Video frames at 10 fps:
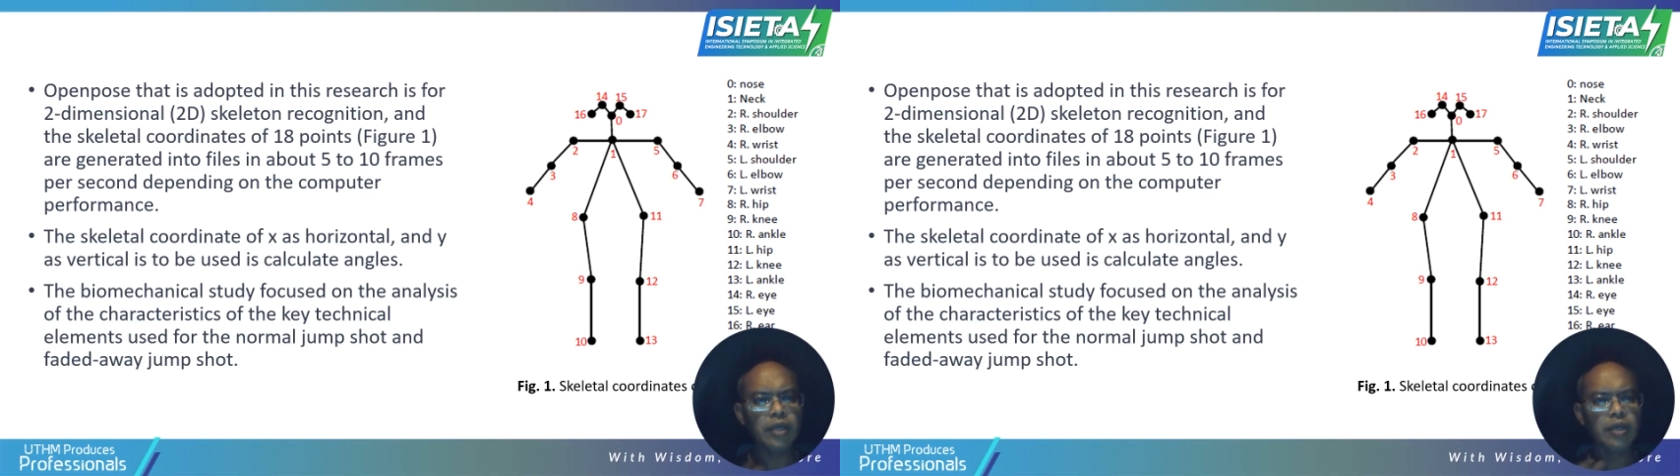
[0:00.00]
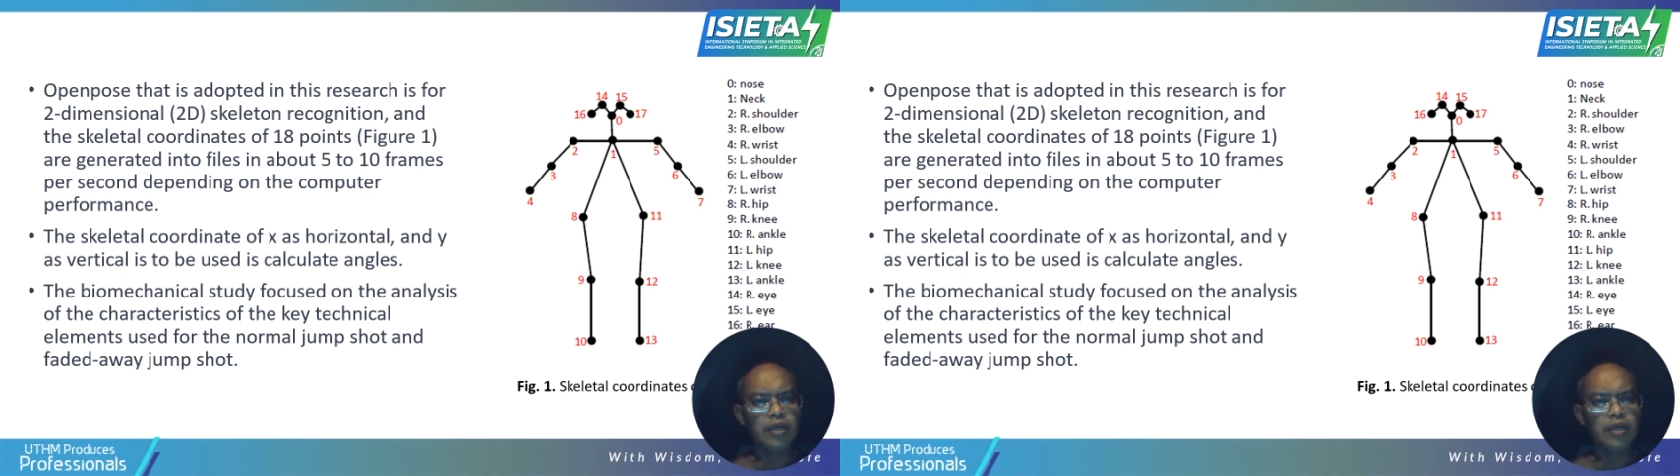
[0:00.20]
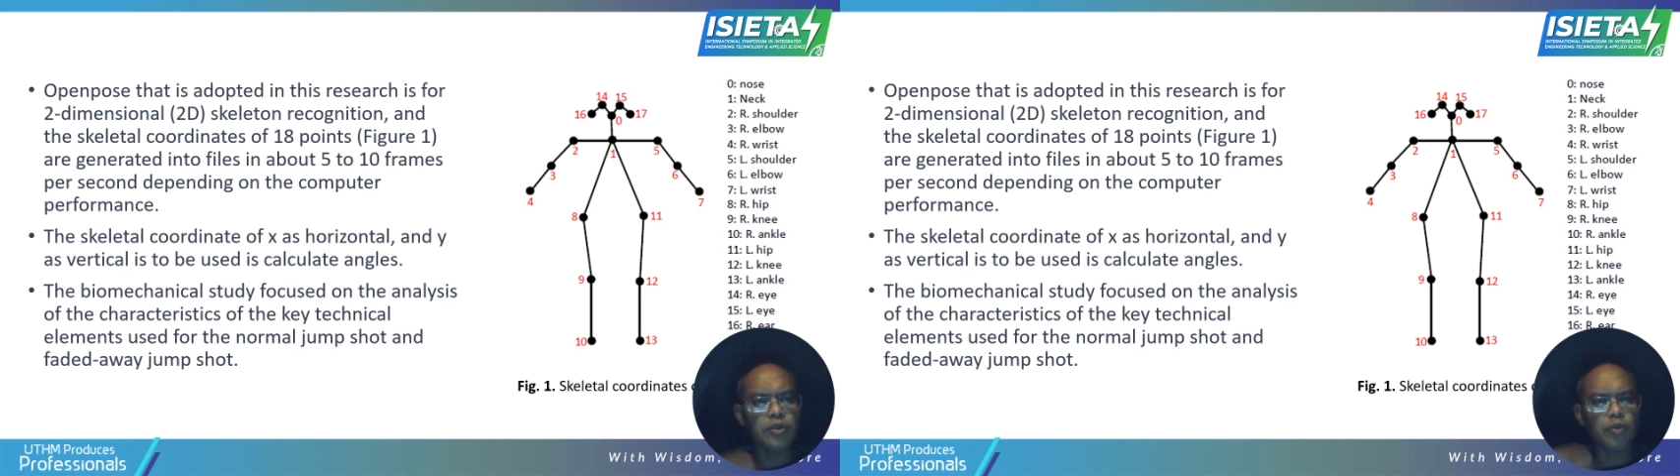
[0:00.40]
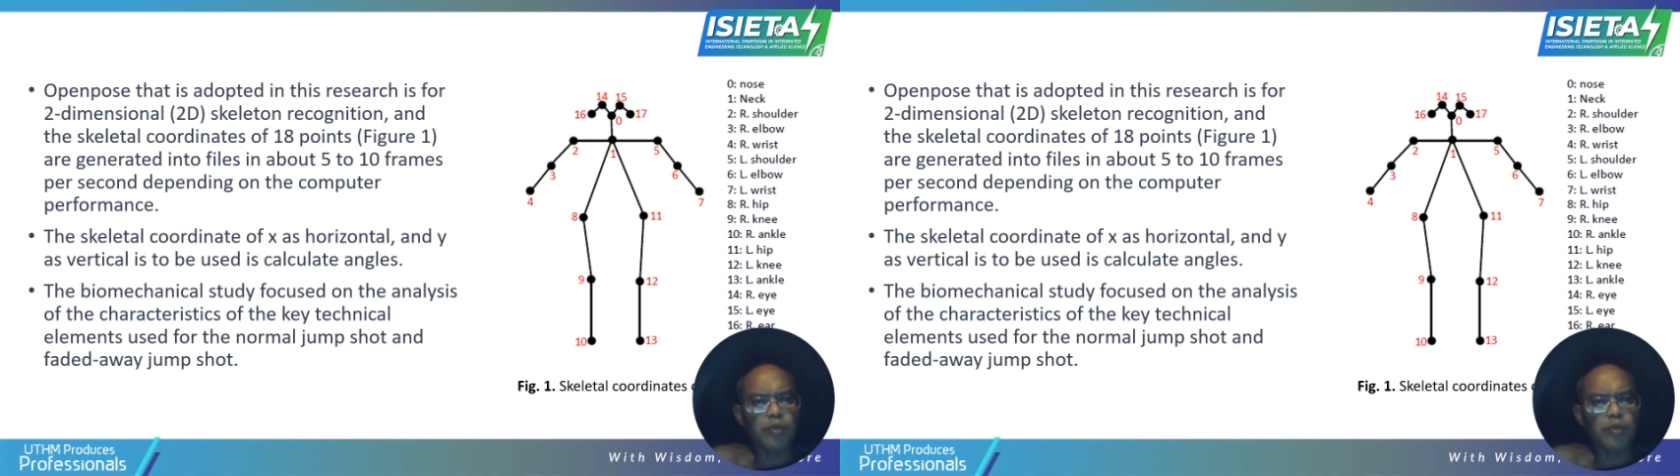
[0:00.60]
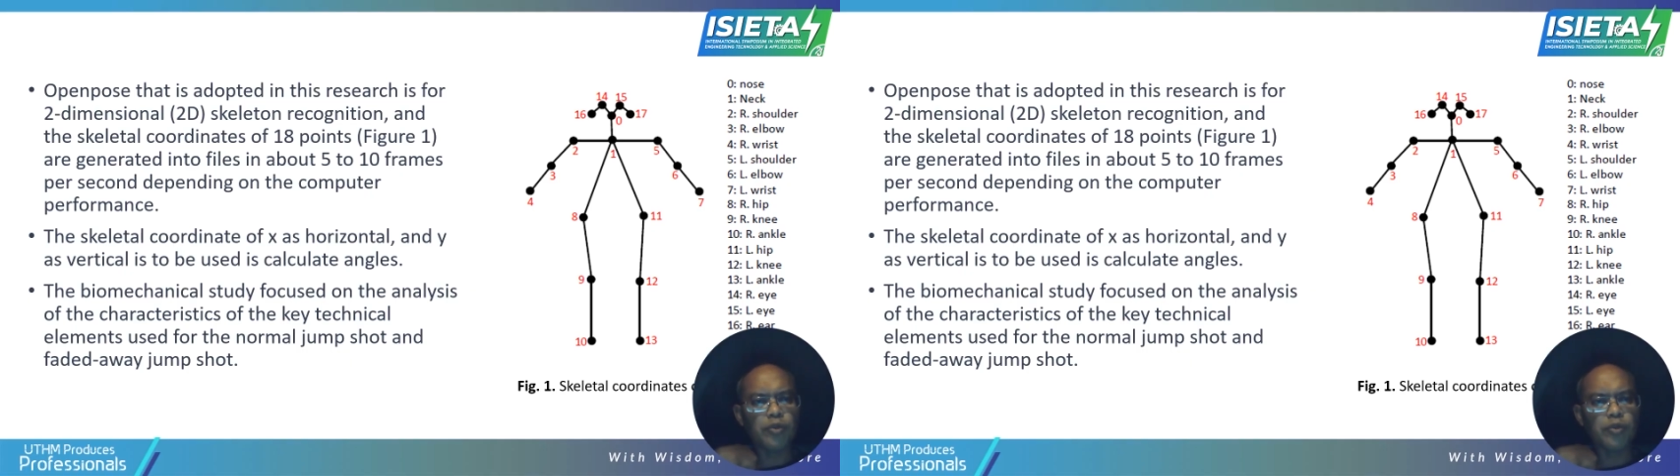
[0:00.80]
So
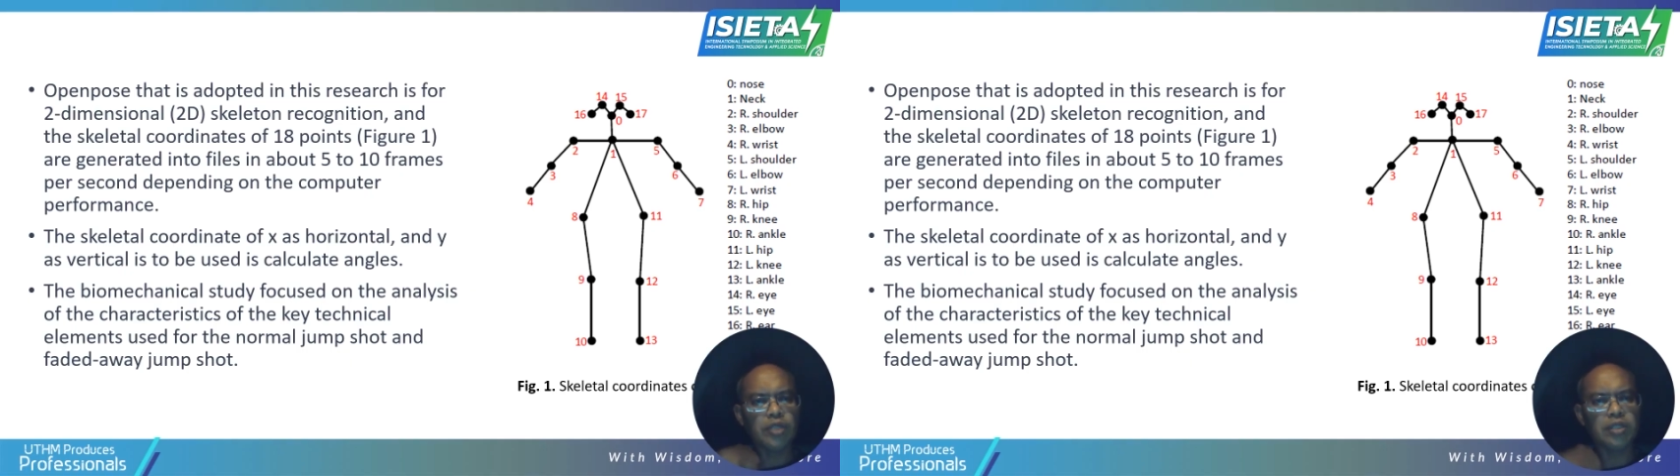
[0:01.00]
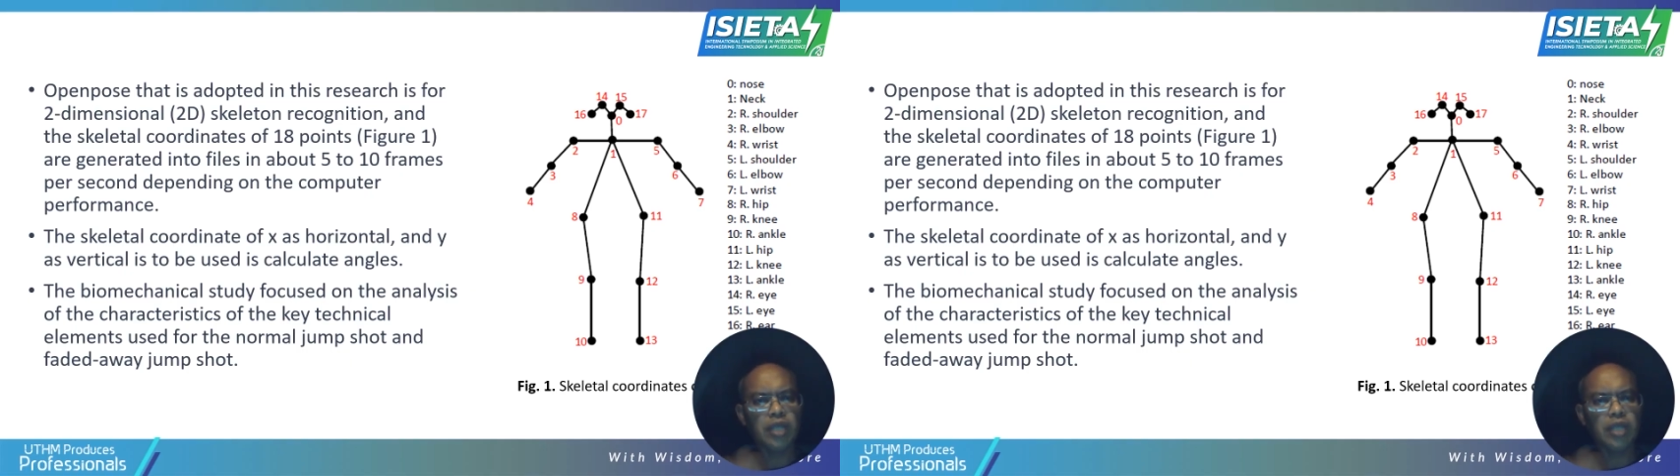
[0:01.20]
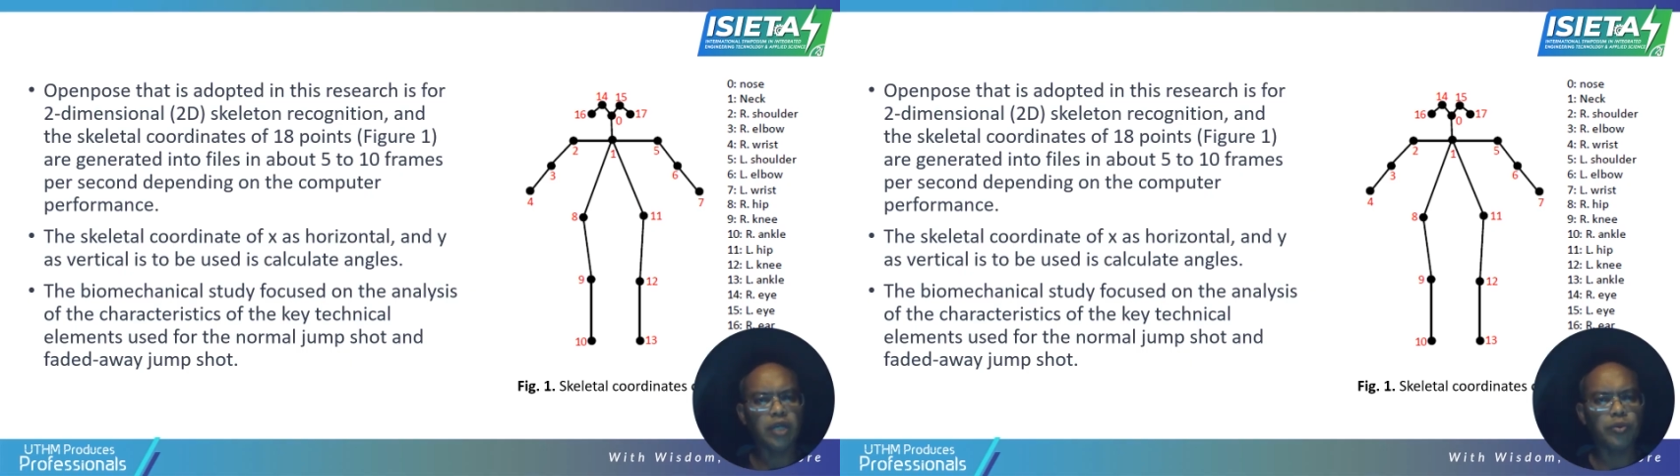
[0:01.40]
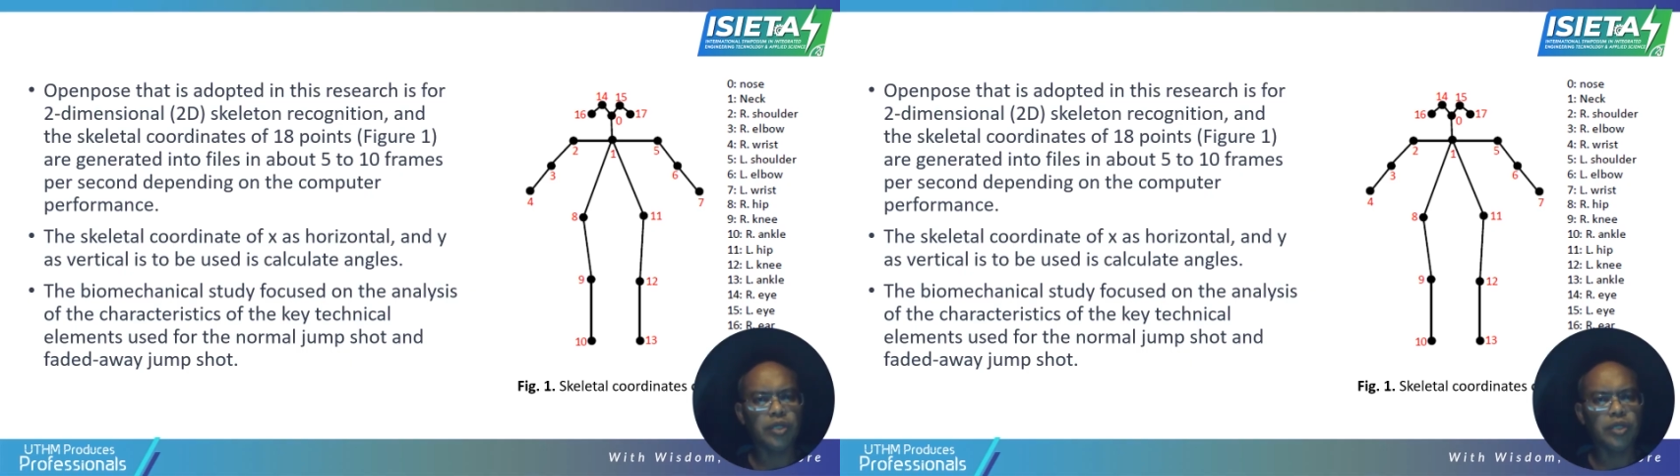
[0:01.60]
Openpose is adopted